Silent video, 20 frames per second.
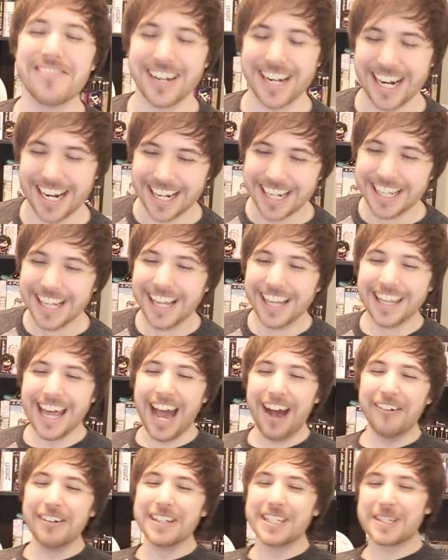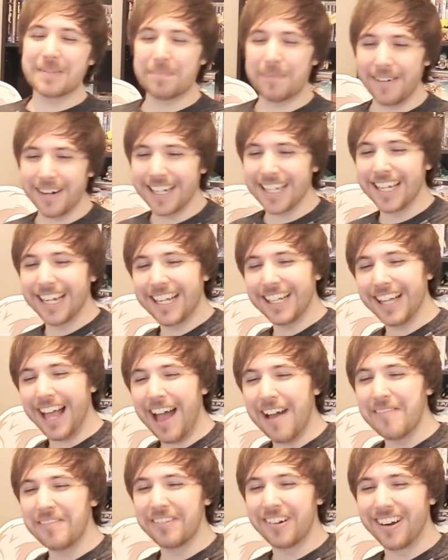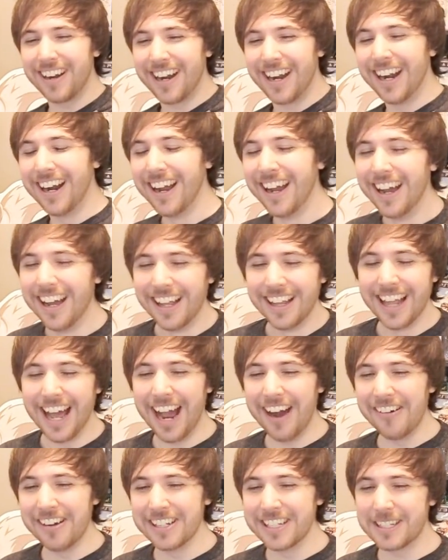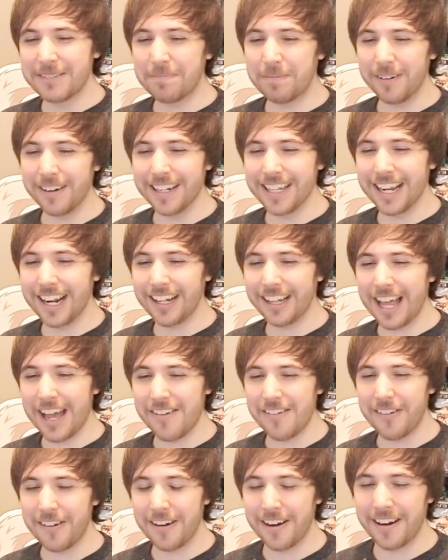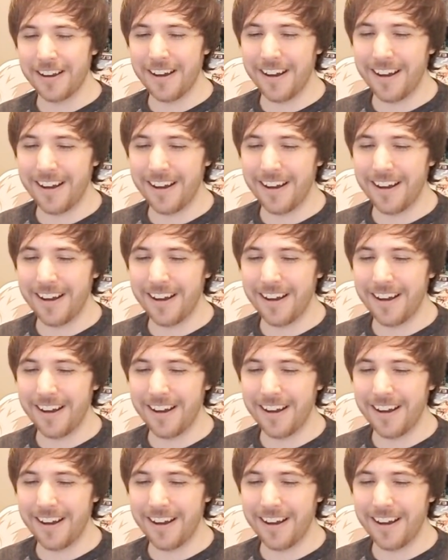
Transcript: love it! That one's pretty clever! That one's pretty clever and